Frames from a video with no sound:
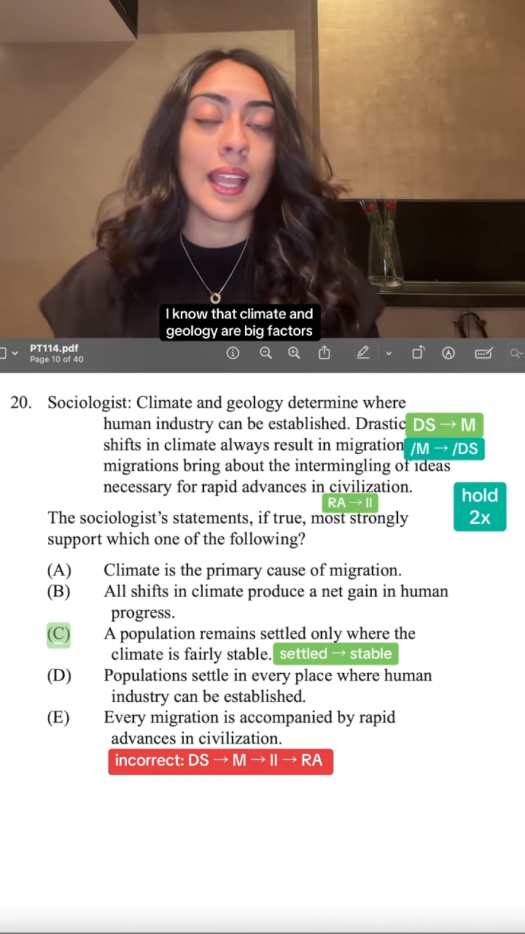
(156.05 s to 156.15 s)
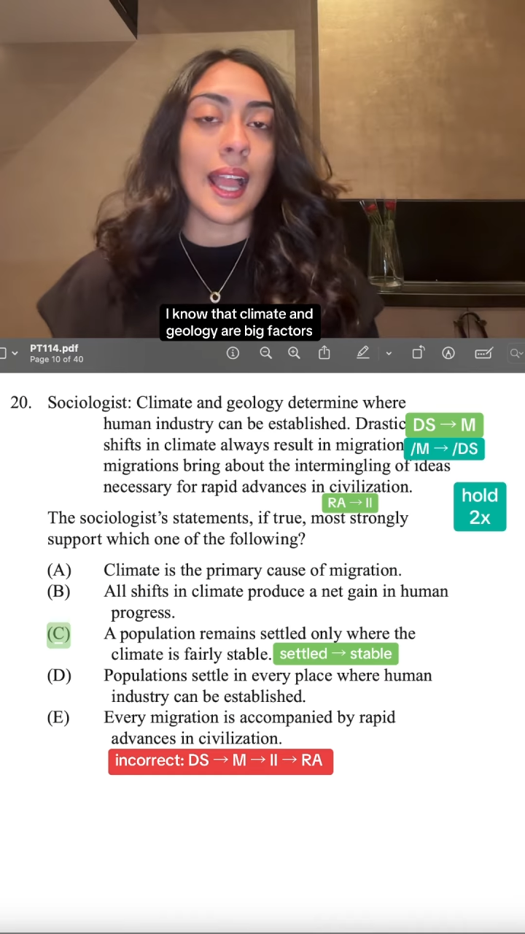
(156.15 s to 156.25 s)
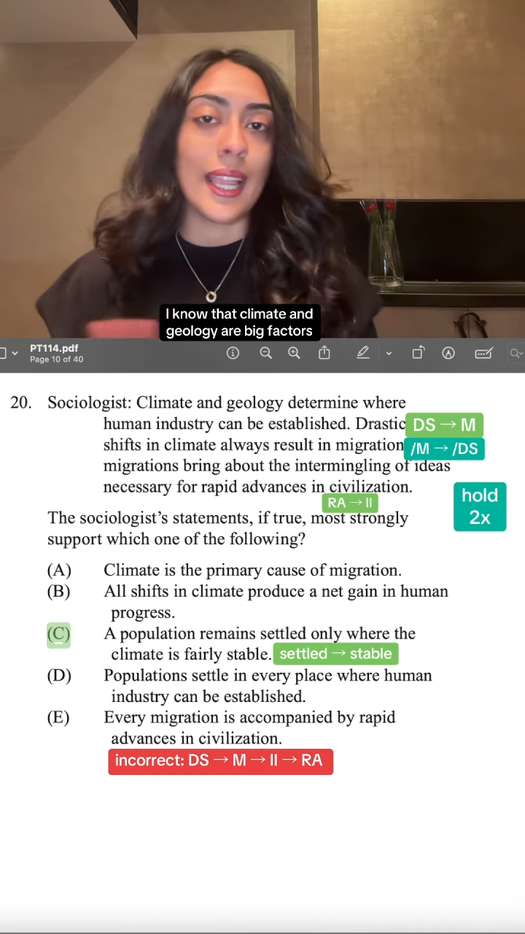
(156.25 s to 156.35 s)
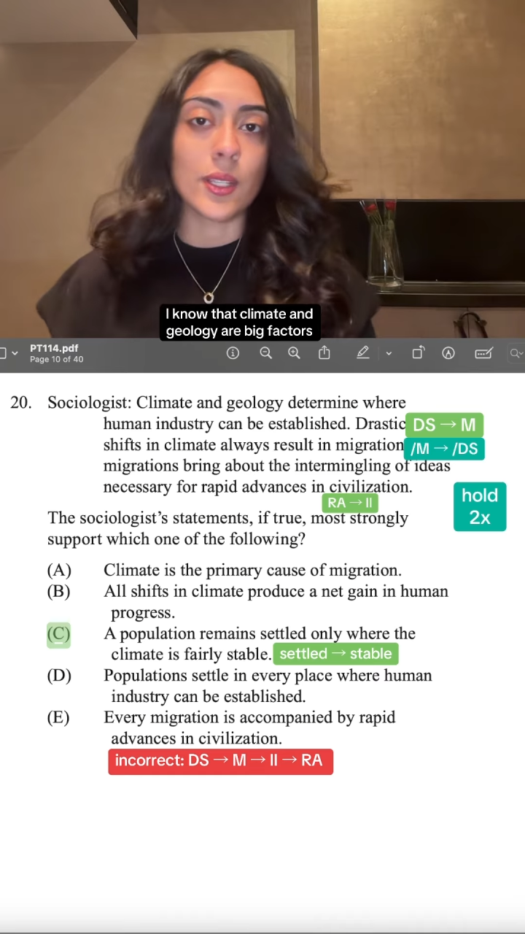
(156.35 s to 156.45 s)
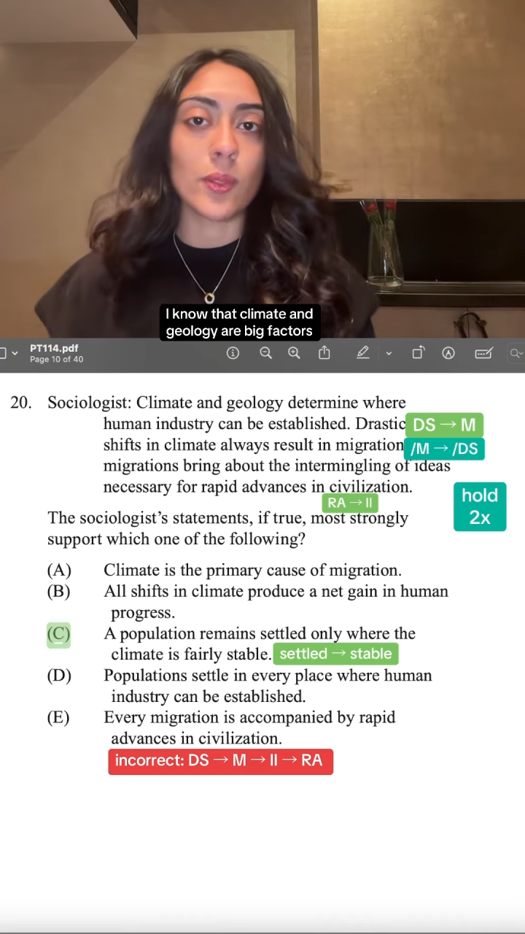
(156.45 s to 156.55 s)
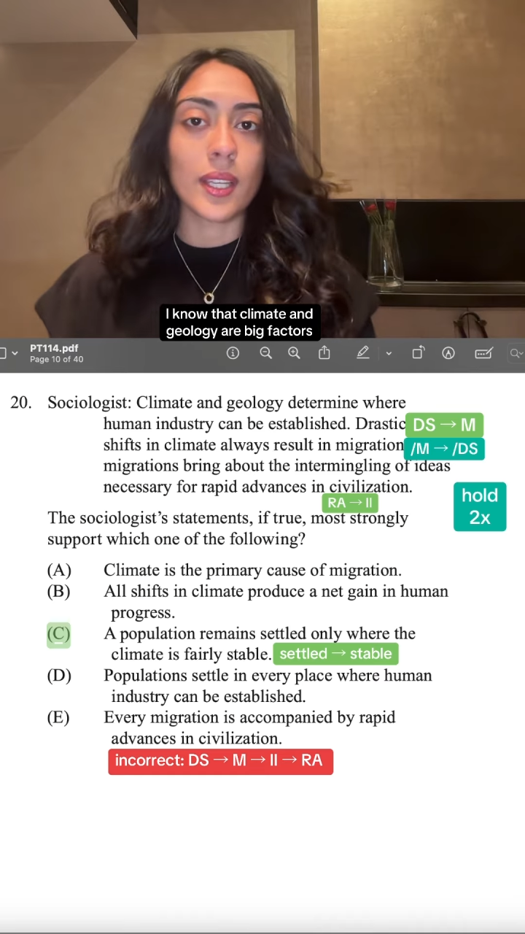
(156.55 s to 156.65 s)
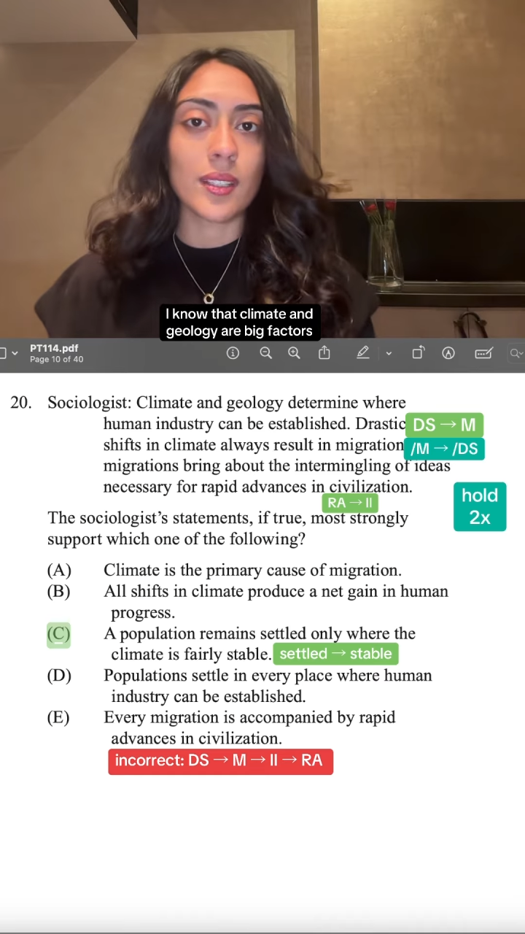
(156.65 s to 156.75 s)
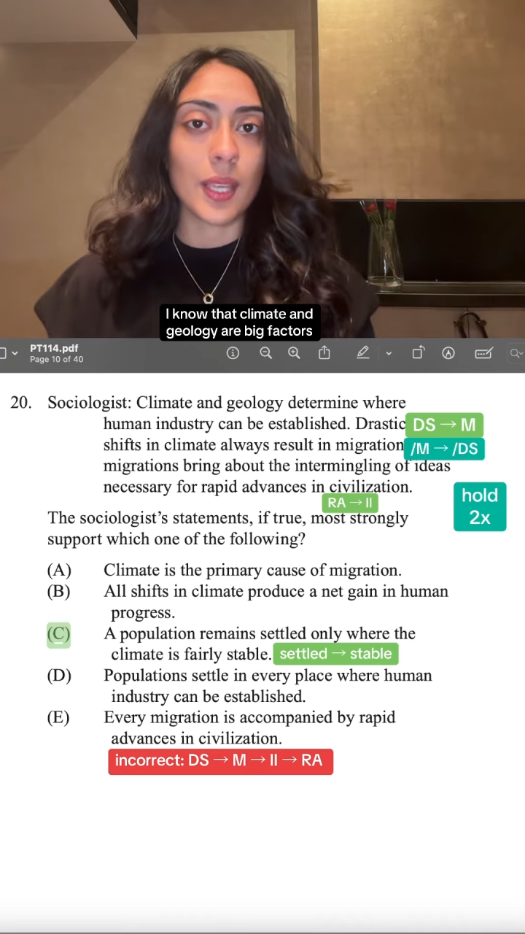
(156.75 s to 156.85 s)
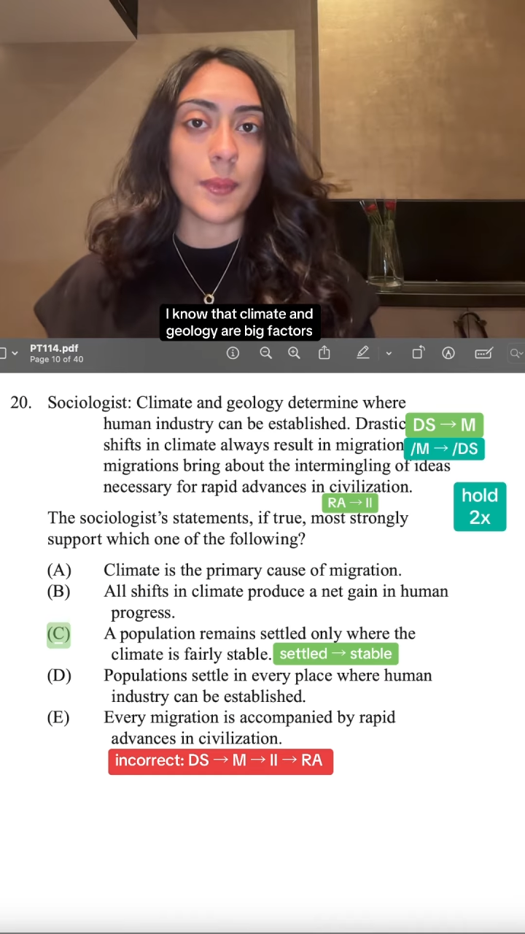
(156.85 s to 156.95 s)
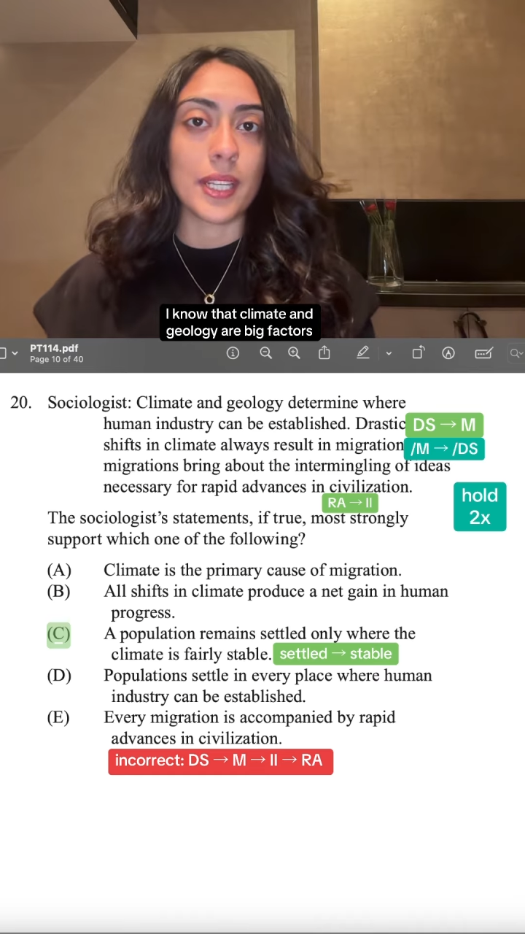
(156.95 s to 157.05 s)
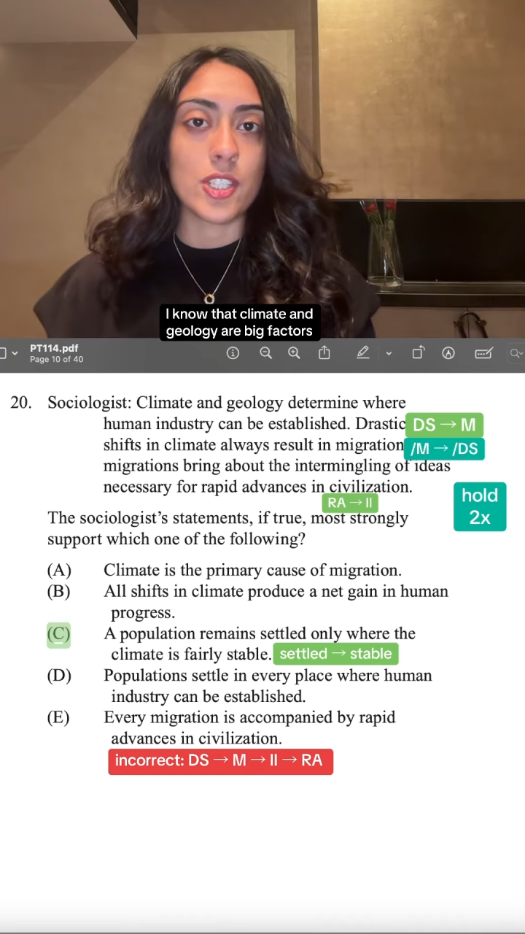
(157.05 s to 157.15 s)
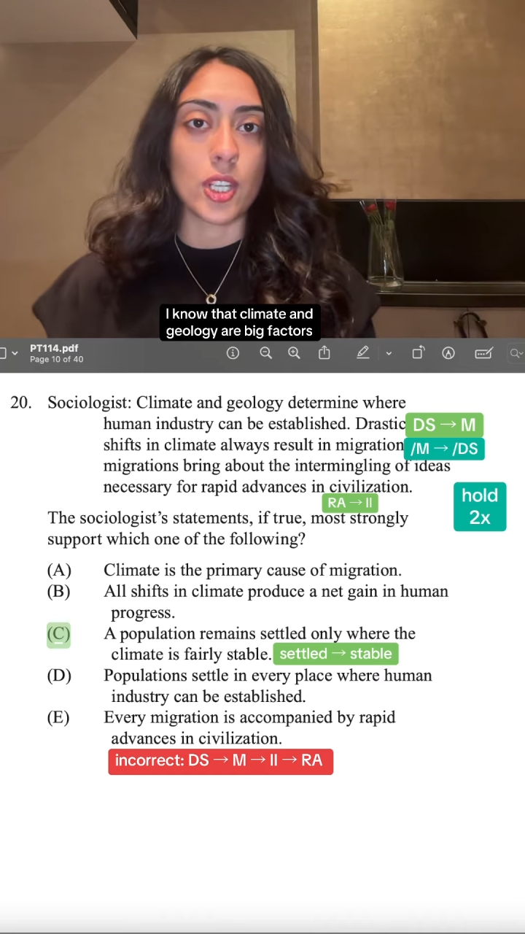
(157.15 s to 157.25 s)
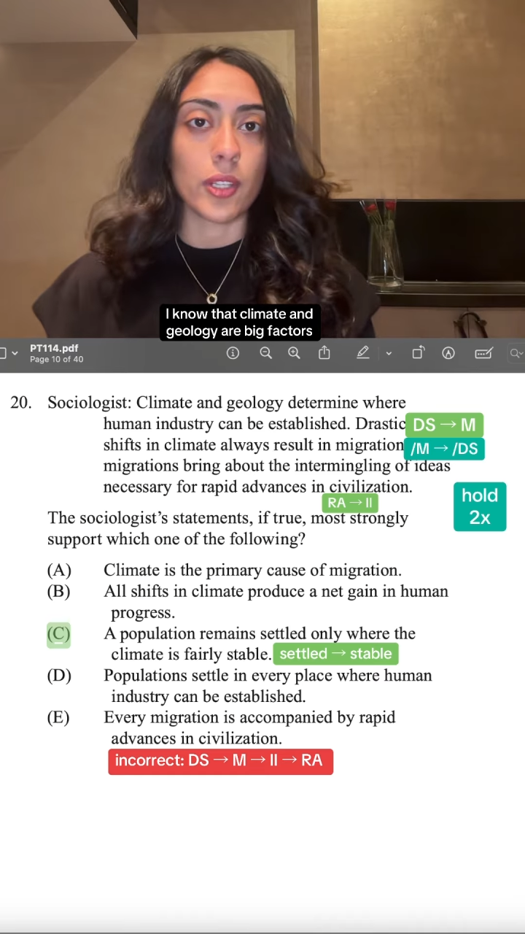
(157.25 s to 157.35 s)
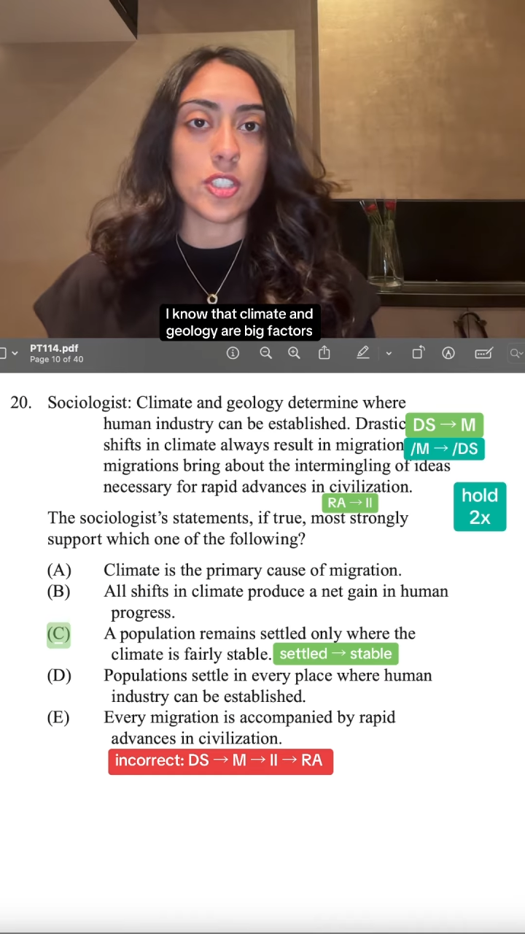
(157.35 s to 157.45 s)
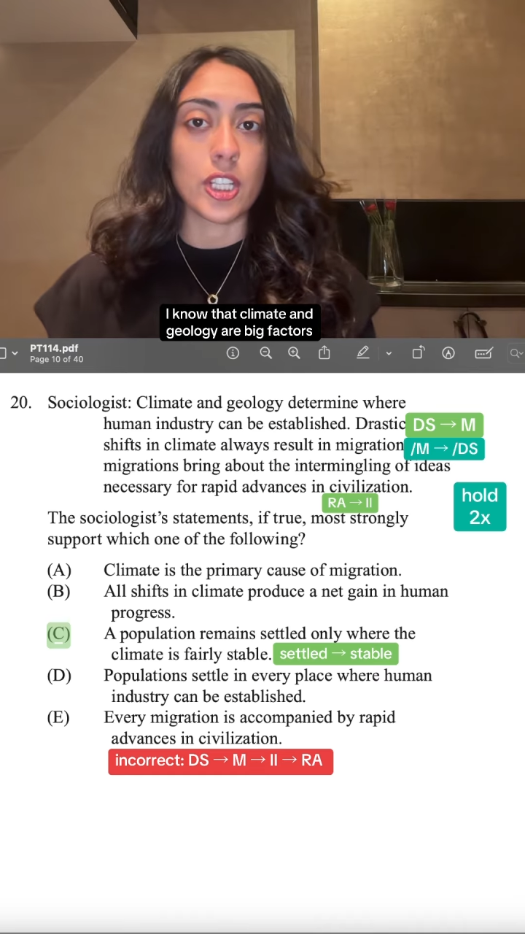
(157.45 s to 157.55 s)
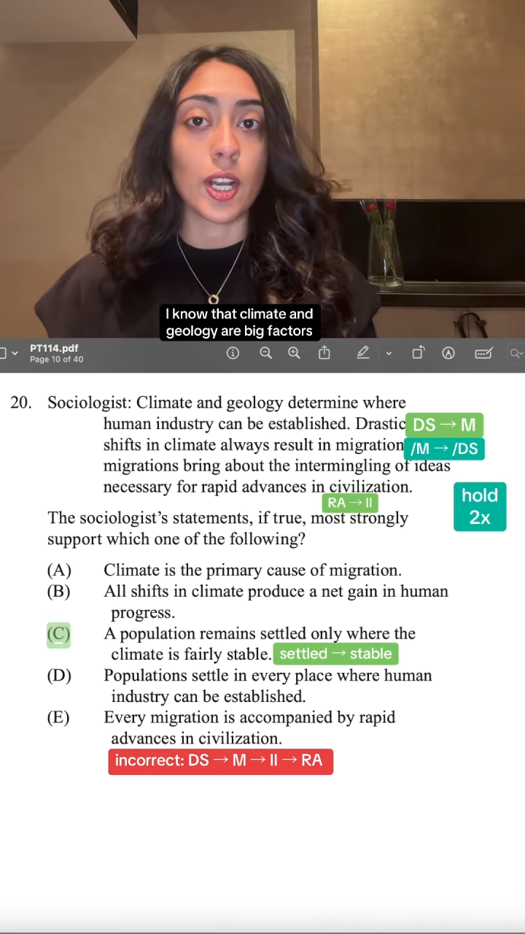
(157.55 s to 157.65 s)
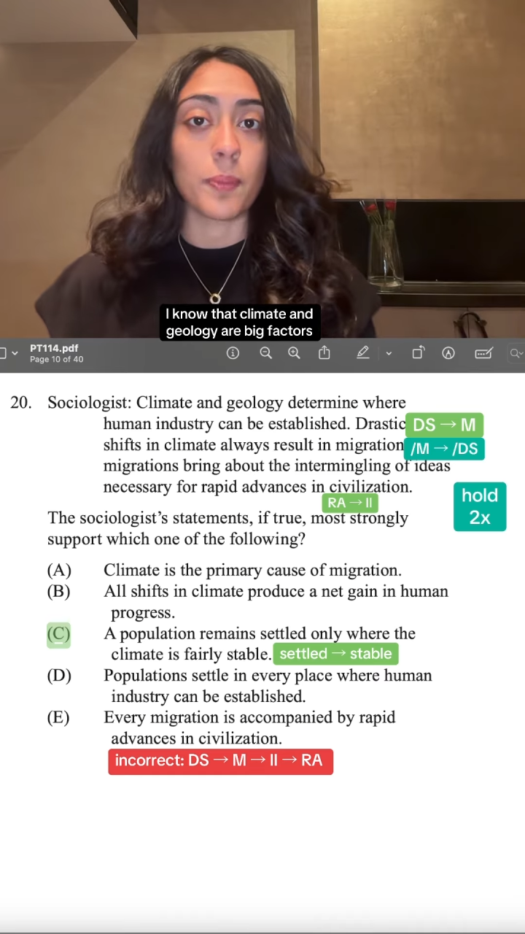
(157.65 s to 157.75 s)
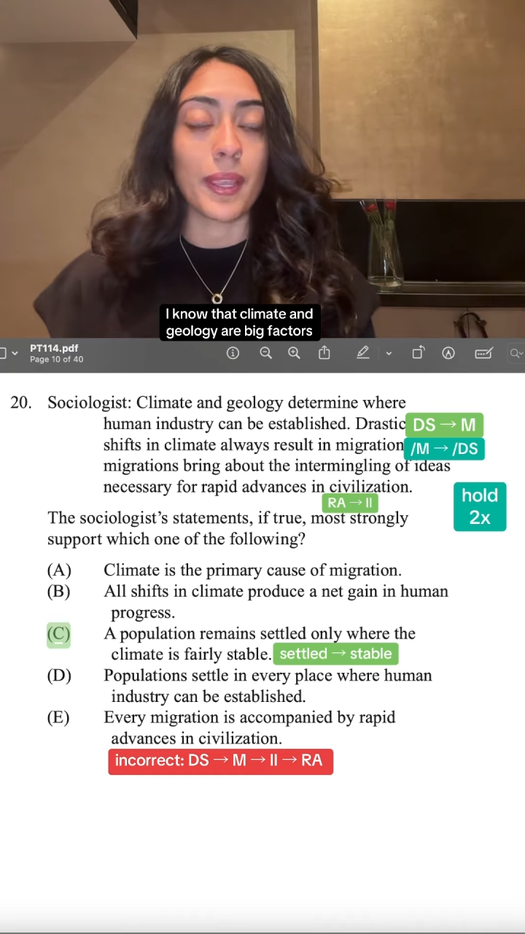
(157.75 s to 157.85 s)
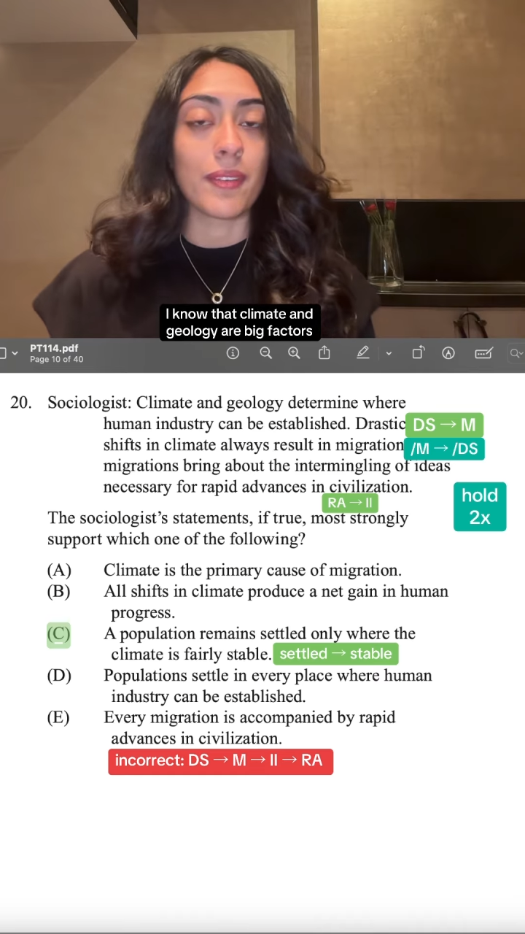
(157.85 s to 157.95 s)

I know that climate and geology are big